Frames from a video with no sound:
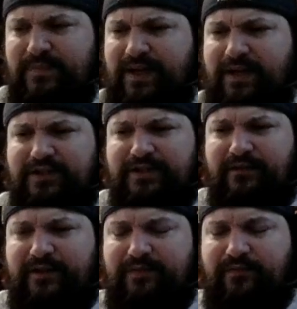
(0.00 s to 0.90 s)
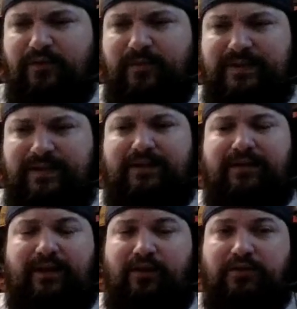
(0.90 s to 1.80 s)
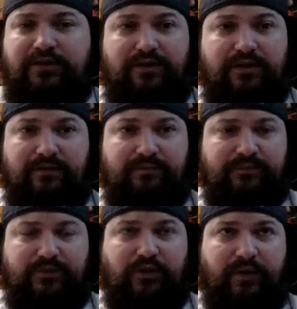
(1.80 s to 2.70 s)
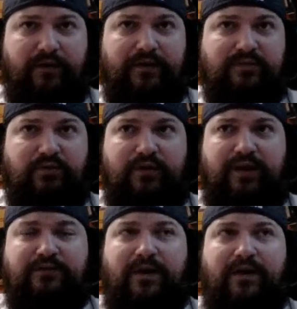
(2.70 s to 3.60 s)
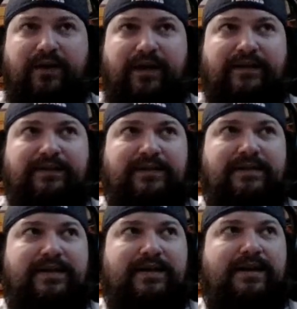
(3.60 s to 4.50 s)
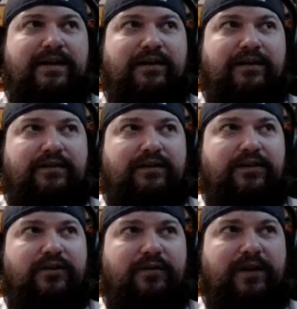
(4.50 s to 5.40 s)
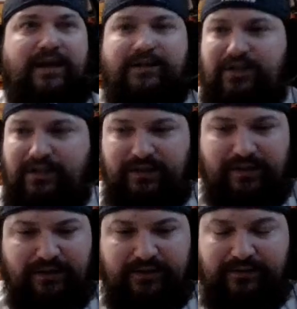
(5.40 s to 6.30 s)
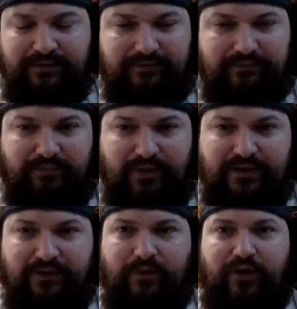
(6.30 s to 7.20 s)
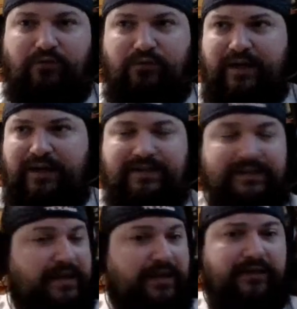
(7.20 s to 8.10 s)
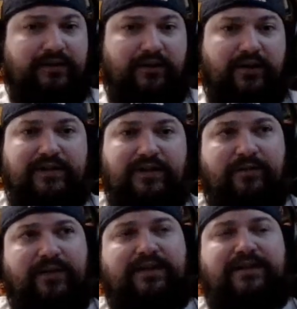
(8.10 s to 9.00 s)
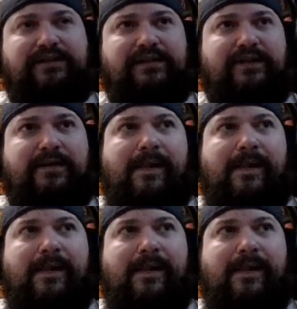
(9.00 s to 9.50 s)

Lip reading: And she's given this performance, and it goes to the showing of this movie as well as yes, she's a person with green skin and all that stuff, but it doesn't.